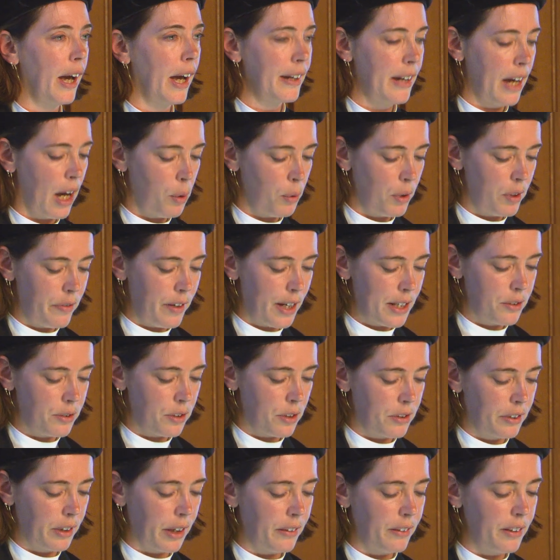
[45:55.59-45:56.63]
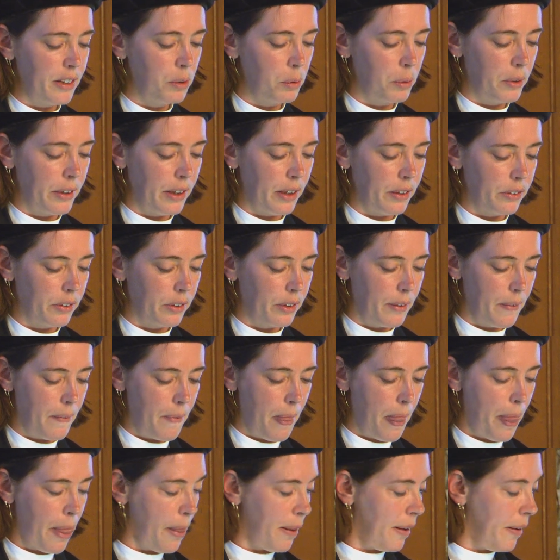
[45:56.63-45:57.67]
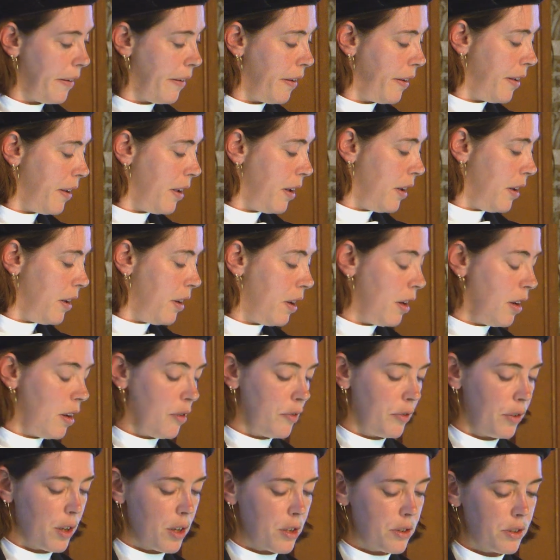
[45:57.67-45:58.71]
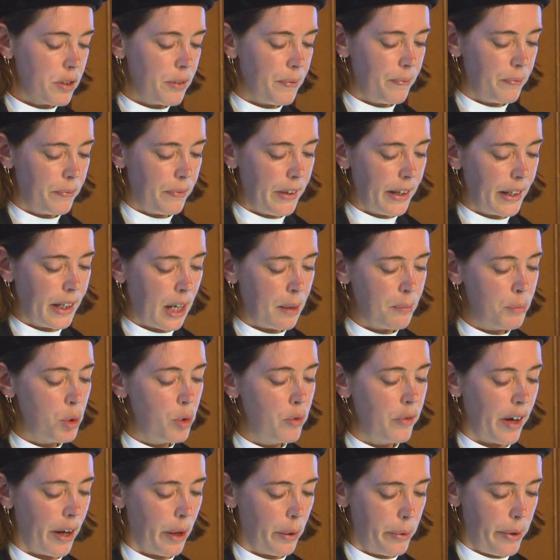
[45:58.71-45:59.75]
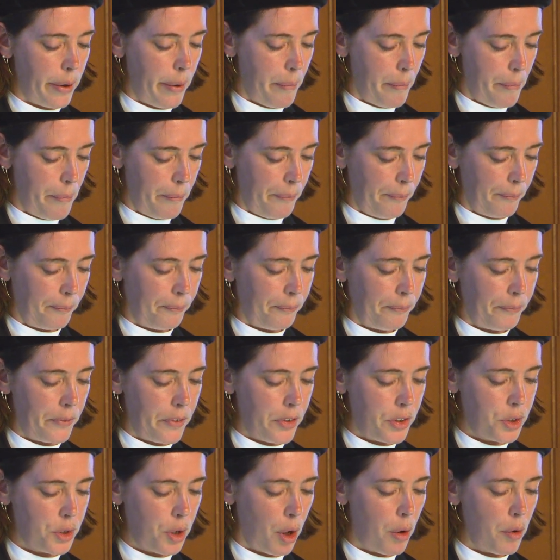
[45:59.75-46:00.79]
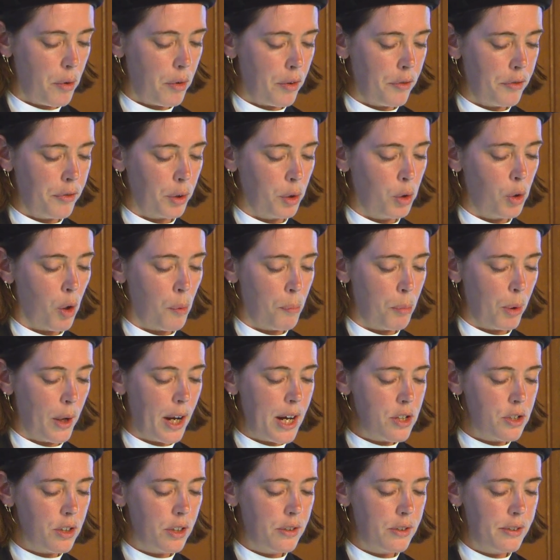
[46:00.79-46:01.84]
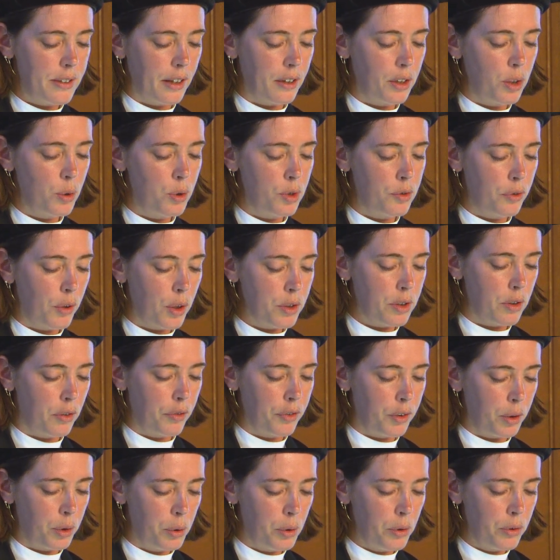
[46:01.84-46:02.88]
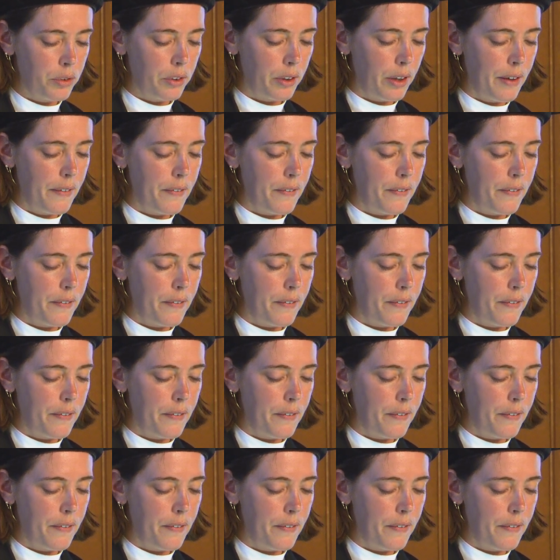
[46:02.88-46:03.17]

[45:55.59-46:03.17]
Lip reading: at how investors can deal with this. First, they can move out. So for corporations that use fossil fuels,